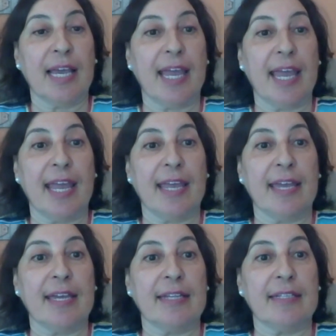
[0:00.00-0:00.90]

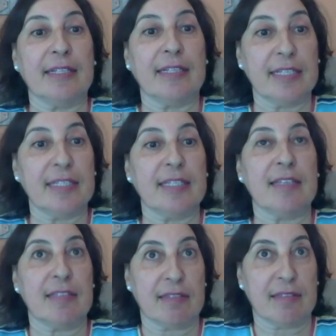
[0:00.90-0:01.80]
and this
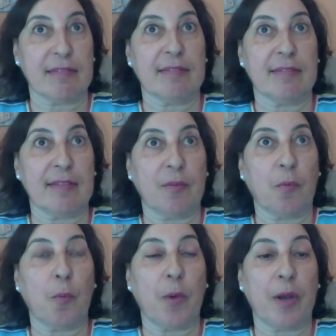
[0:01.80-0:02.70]
is
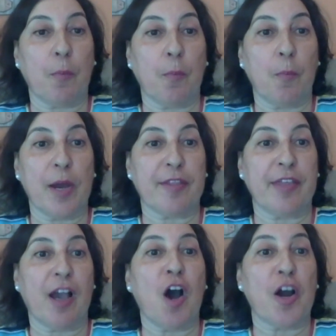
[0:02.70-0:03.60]
where
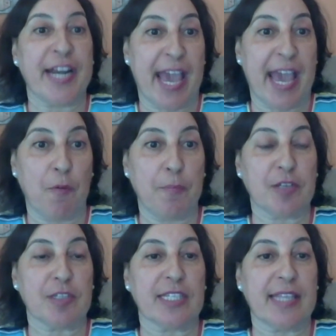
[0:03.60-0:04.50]
they are now,
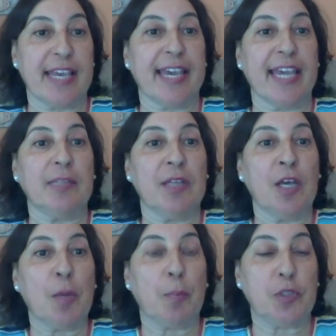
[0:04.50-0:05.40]
because they can't
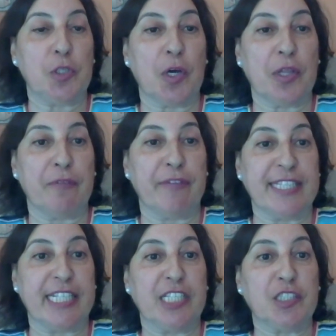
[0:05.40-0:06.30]
put you on the
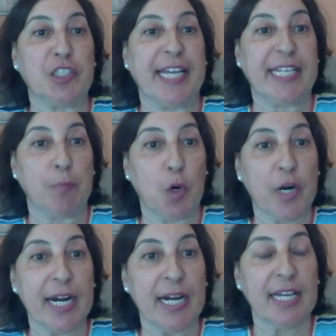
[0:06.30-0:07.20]
ventilator
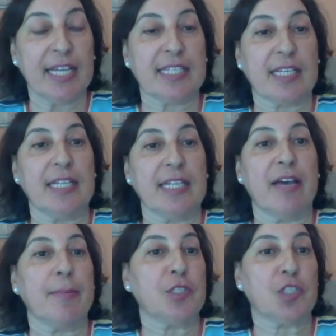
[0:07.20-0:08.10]
anymore. It's going to
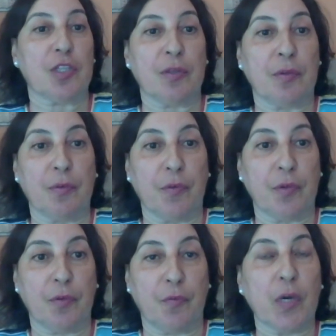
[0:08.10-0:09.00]
damage the
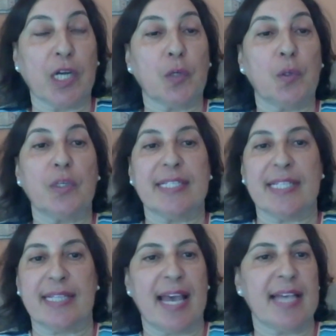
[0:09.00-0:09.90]
vocal cords.
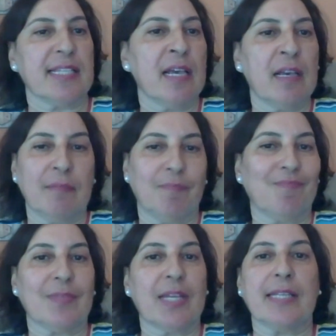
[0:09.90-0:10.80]
It has,
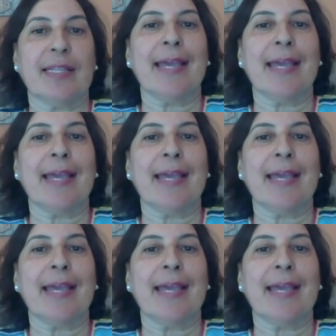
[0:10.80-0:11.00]
like, they